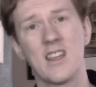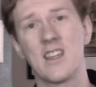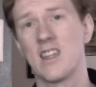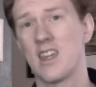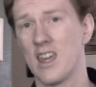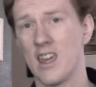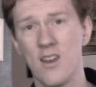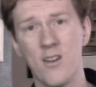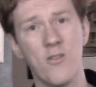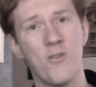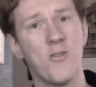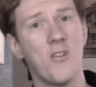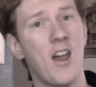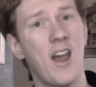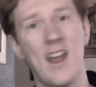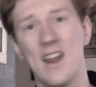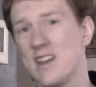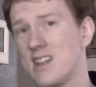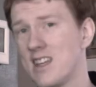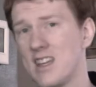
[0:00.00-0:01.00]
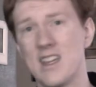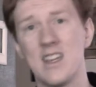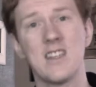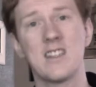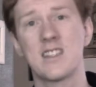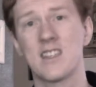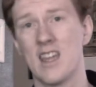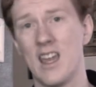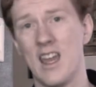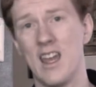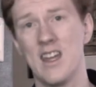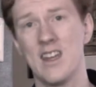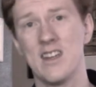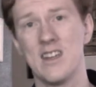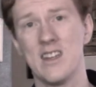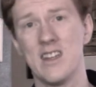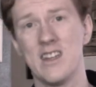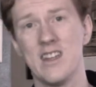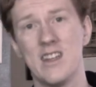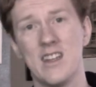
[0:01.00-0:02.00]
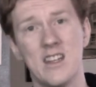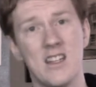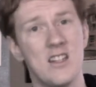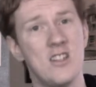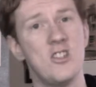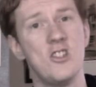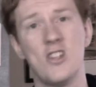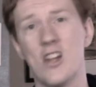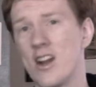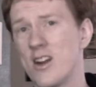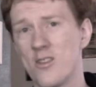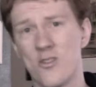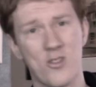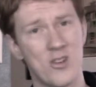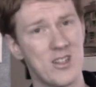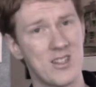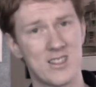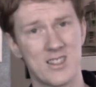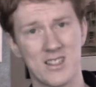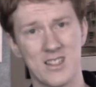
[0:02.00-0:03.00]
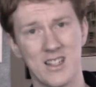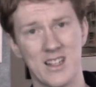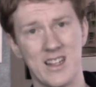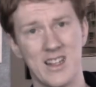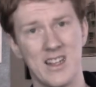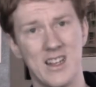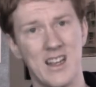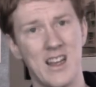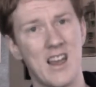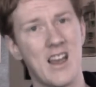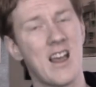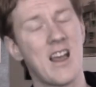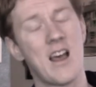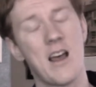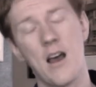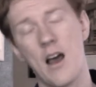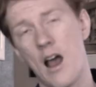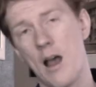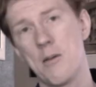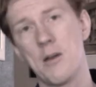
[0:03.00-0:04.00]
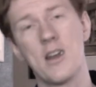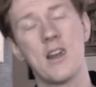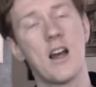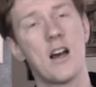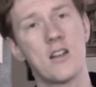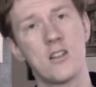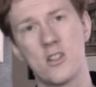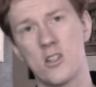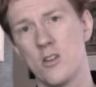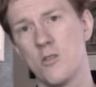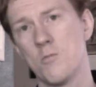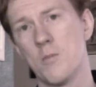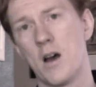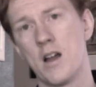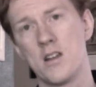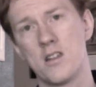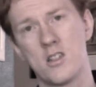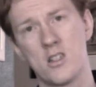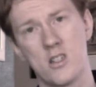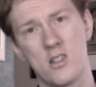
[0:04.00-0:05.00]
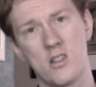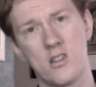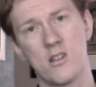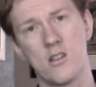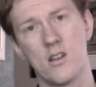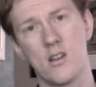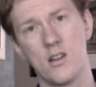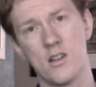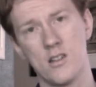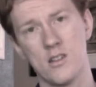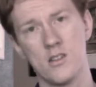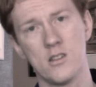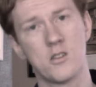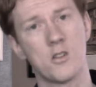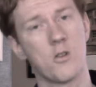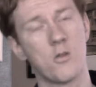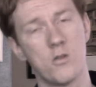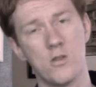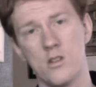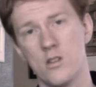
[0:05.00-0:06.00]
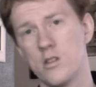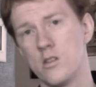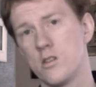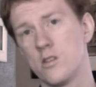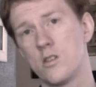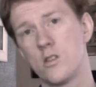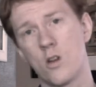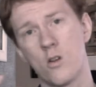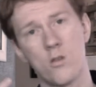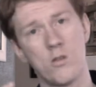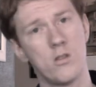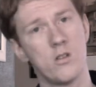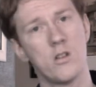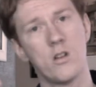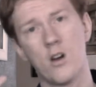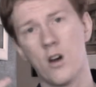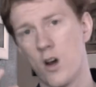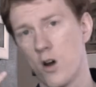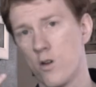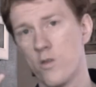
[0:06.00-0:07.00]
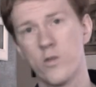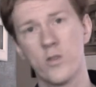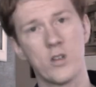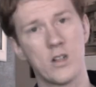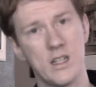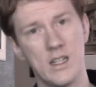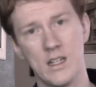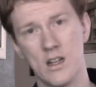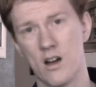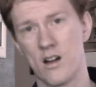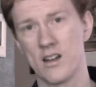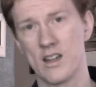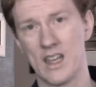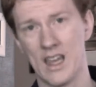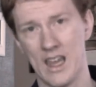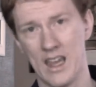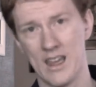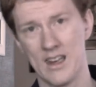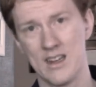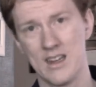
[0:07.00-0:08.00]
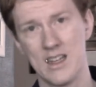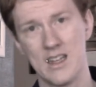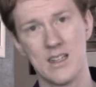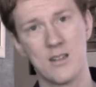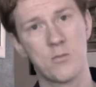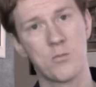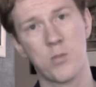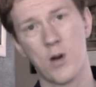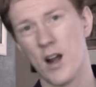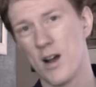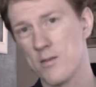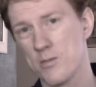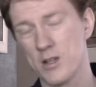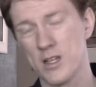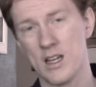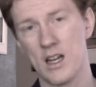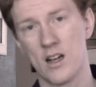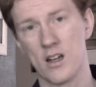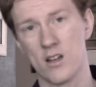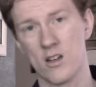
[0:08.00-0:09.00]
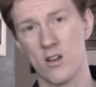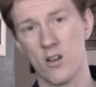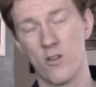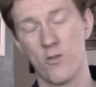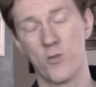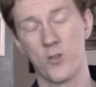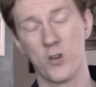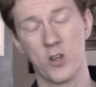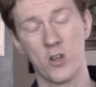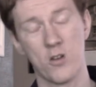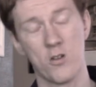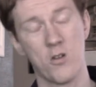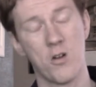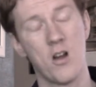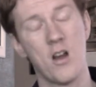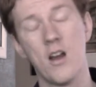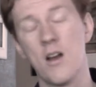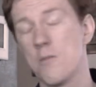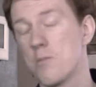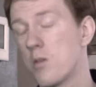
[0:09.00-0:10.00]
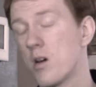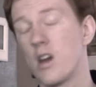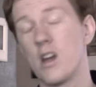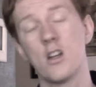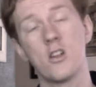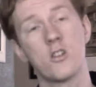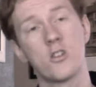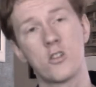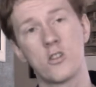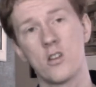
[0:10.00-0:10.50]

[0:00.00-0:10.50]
give and eat candy generously. I mean, not too much. Don't overeat on candy. Probably not good for you, but it